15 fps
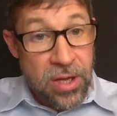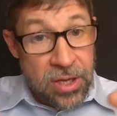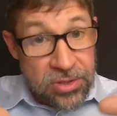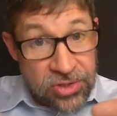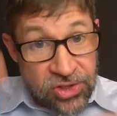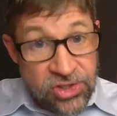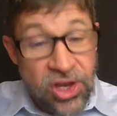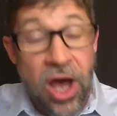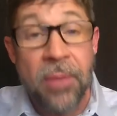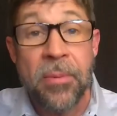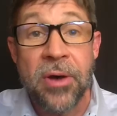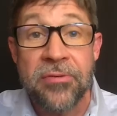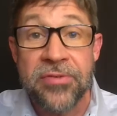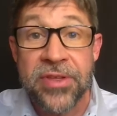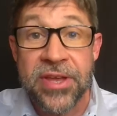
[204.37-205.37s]
some
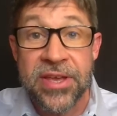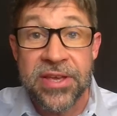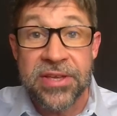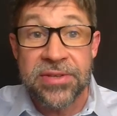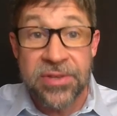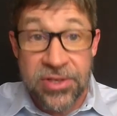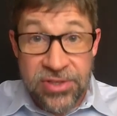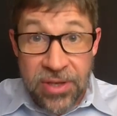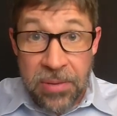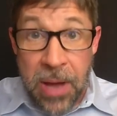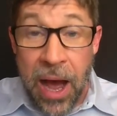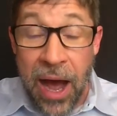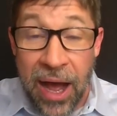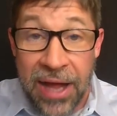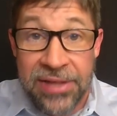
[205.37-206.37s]
of this
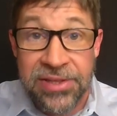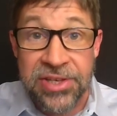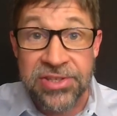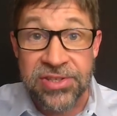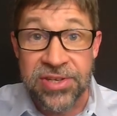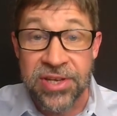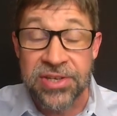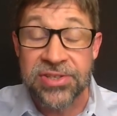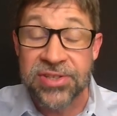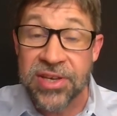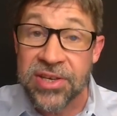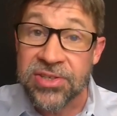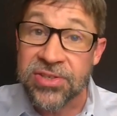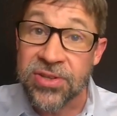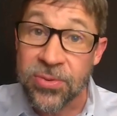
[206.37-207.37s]
eyelessness
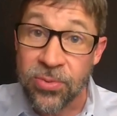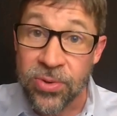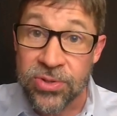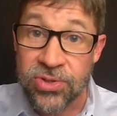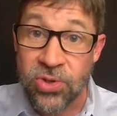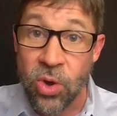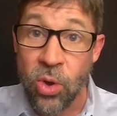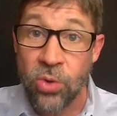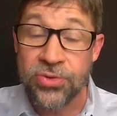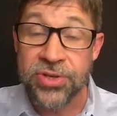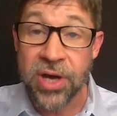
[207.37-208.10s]
is the result